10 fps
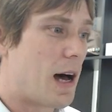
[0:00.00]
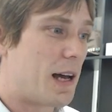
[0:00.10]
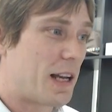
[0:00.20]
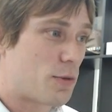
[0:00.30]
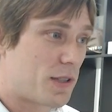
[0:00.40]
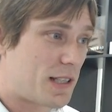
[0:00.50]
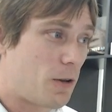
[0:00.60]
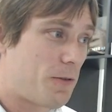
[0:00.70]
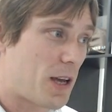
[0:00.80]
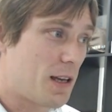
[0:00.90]
Next one,
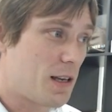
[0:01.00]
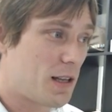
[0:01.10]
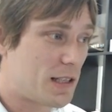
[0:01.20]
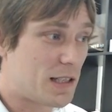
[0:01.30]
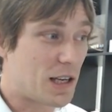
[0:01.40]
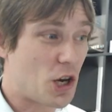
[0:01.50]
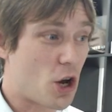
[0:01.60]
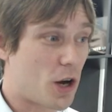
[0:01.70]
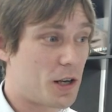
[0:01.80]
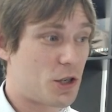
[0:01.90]
Sylvia. This is a
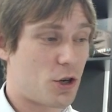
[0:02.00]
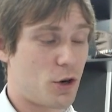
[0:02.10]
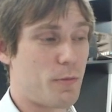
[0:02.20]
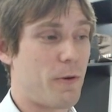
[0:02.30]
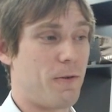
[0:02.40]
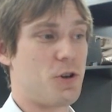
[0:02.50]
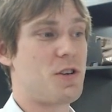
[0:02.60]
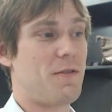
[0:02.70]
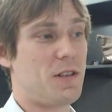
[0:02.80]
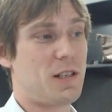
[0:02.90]
non-turbo
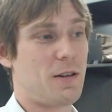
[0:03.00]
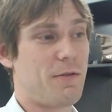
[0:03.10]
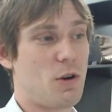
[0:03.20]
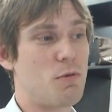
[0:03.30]
version of the Sylvia,